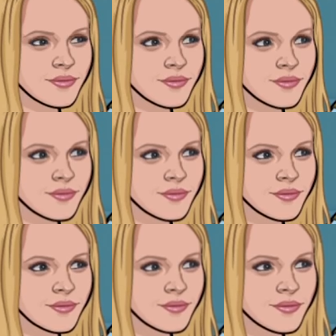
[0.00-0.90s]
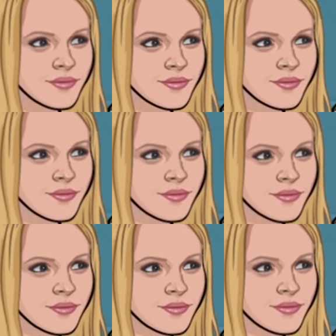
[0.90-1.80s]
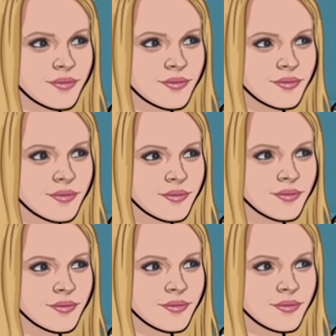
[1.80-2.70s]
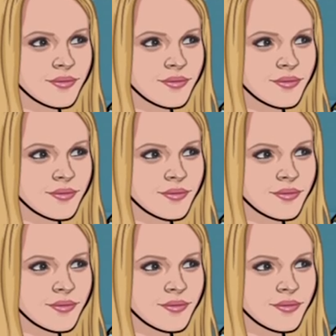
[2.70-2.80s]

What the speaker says: This person isn't speaking.